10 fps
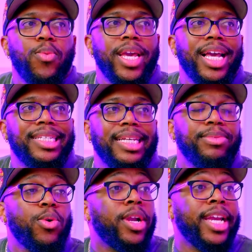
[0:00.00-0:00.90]
way that
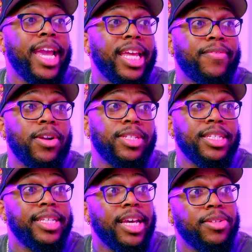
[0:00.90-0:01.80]
seems organic
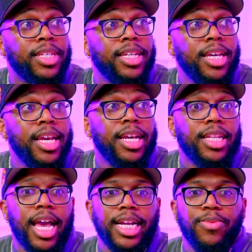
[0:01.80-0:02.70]
versus salesy.
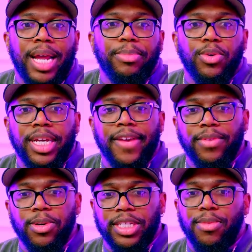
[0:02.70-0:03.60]
Like when I'm doing
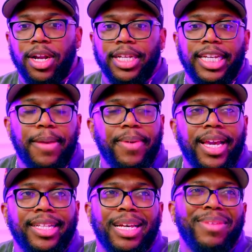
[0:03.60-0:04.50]
influencer marketing
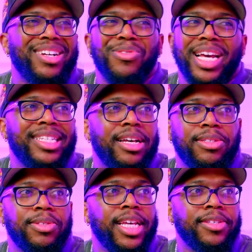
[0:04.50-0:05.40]
campaigns, I'm like, oh, that sounds
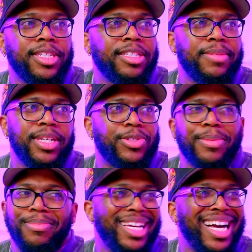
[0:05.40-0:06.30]
too salesy. They'll see me a
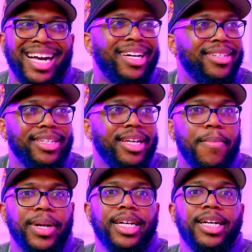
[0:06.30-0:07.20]
script, I'm like,
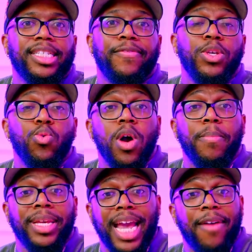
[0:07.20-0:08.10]
Because if you
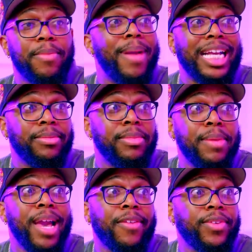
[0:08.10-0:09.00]
want me to have the maximum
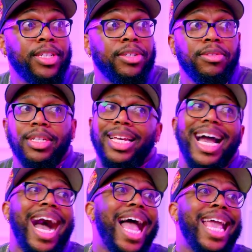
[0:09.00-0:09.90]
impact for you,
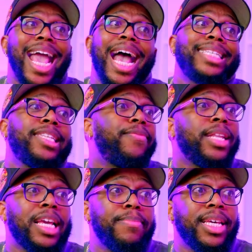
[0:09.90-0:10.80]
it has to feel
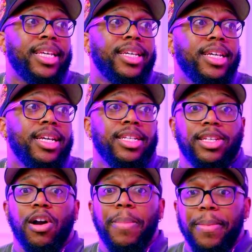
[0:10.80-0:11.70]
like me.
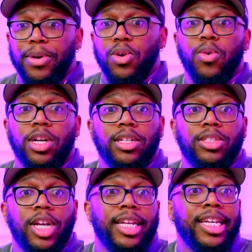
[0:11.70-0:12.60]
So people who are
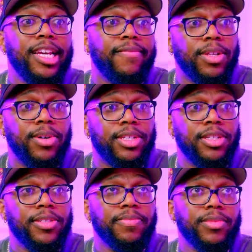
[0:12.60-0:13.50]
trying to get
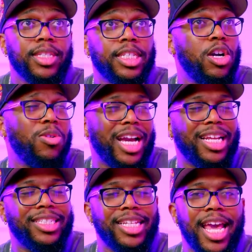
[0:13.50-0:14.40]
influencers, to go kind
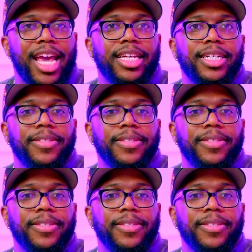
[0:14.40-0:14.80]
of to that,